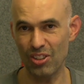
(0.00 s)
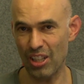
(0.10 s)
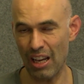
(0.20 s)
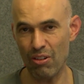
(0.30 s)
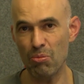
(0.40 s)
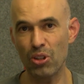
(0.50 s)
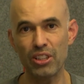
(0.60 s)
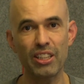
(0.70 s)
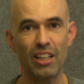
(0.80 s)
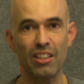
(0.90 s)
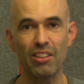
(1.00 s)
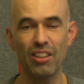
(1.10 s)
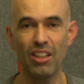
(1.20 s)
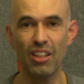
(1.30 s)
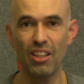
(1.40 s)
everybody can
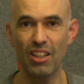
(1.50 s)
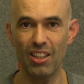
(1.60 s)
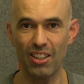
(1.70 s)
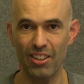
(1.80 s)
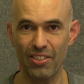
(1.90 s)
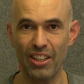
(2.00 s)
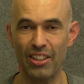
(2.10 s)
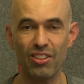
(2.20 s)
then